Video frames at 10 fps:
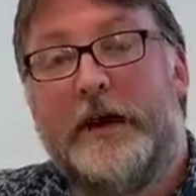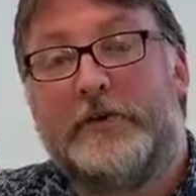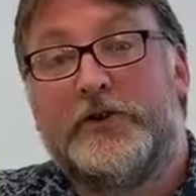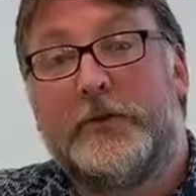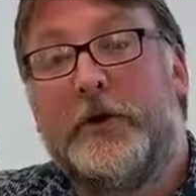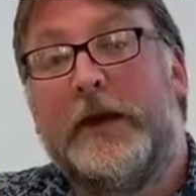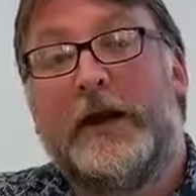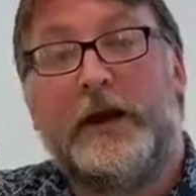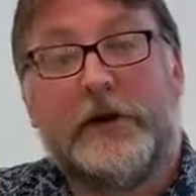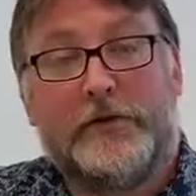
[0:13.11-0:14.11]
I'm just going to be
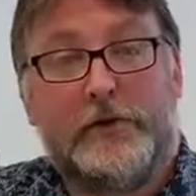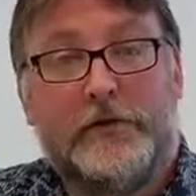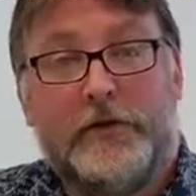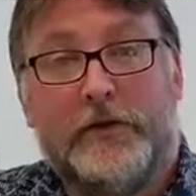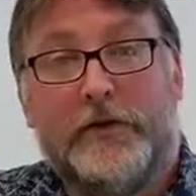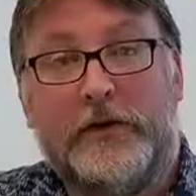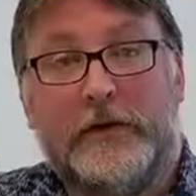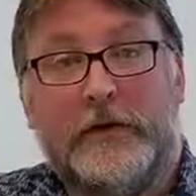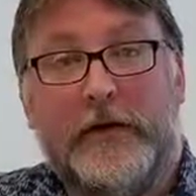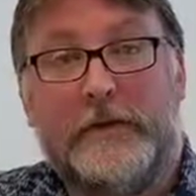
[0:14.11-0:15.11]
quickly going through a few of
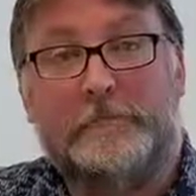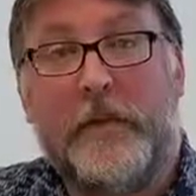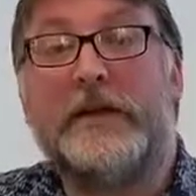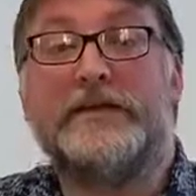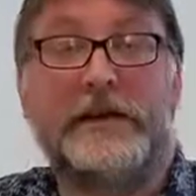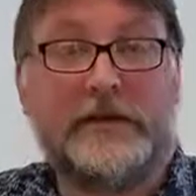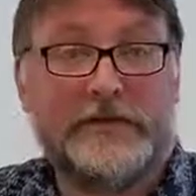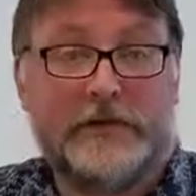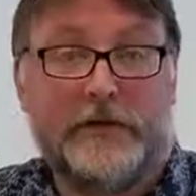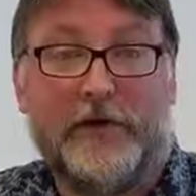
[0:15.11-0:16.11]
the
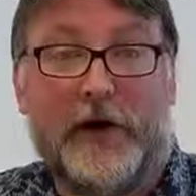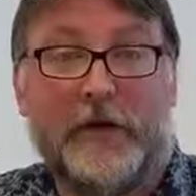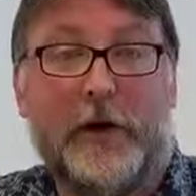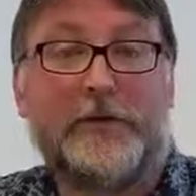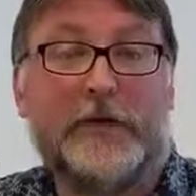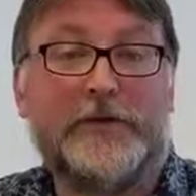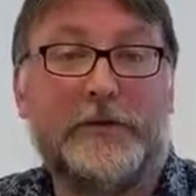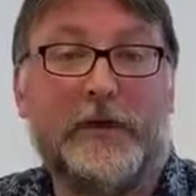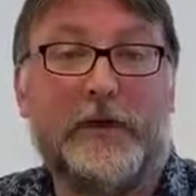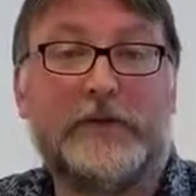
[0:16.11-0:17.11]
basics of how the Help Desk
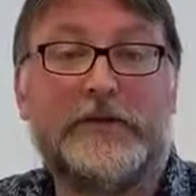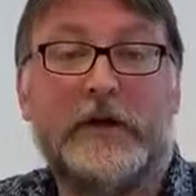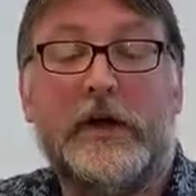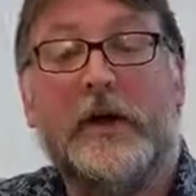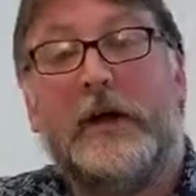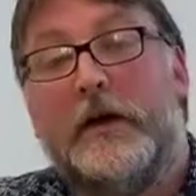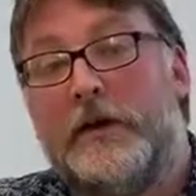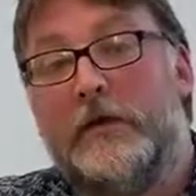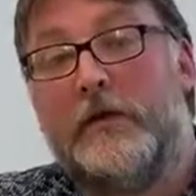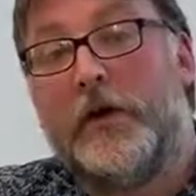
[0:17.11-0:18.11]
works.
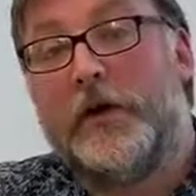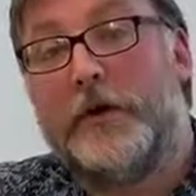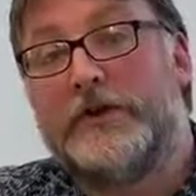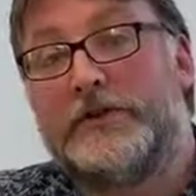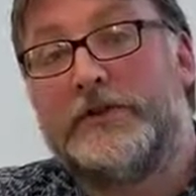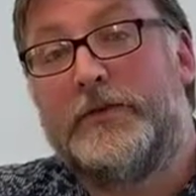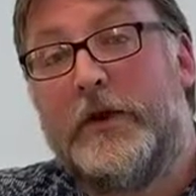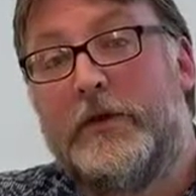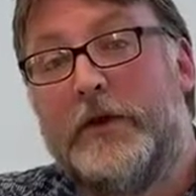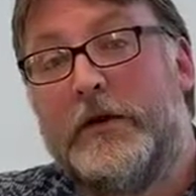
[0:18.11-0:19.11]
And if you've got any questions
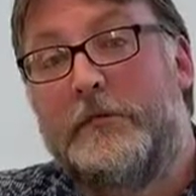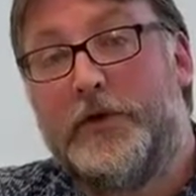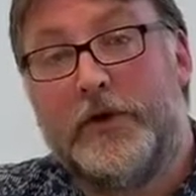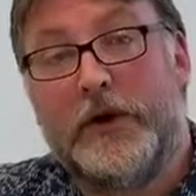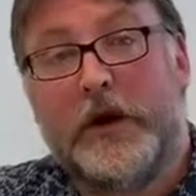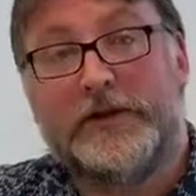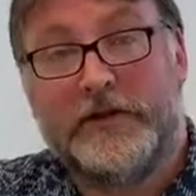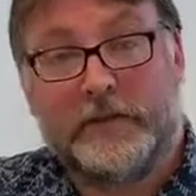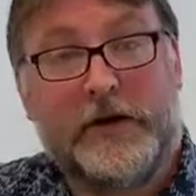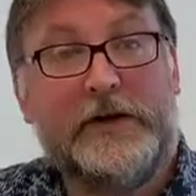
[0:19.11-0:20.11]
while we're
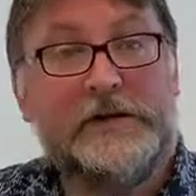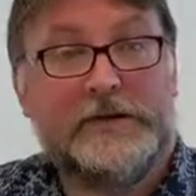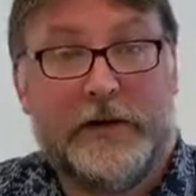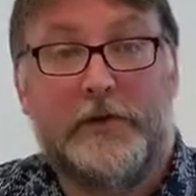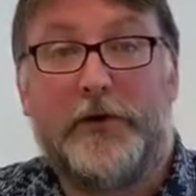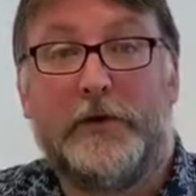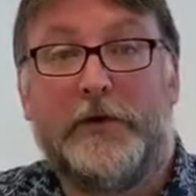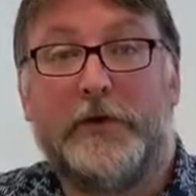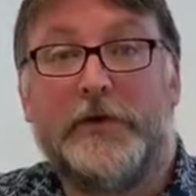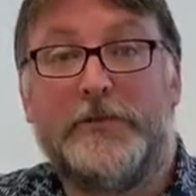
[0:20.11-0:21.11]
broadcasting, please put them on
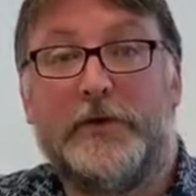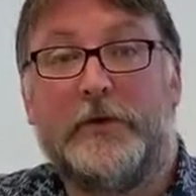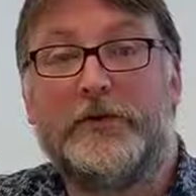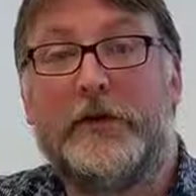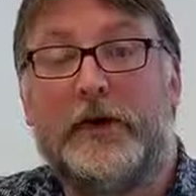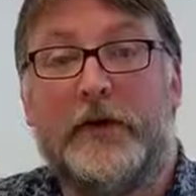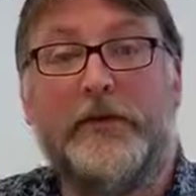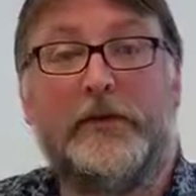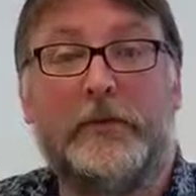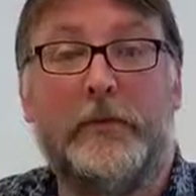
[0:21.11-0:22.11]
Facebook and we'll try and
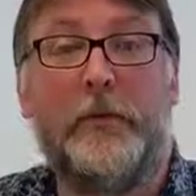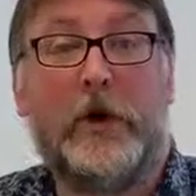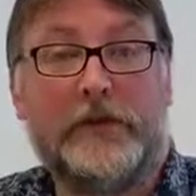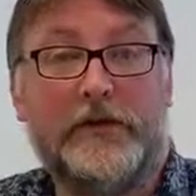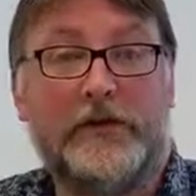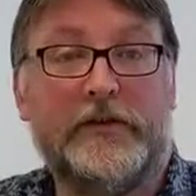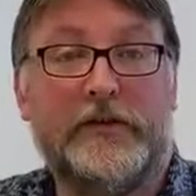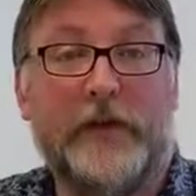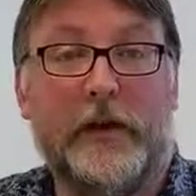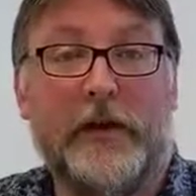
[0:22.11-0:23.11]
answer them while the session
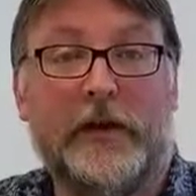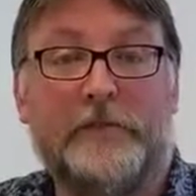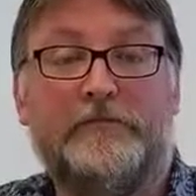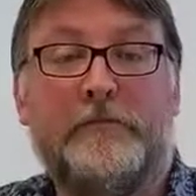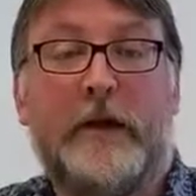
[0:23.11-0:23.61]
is going.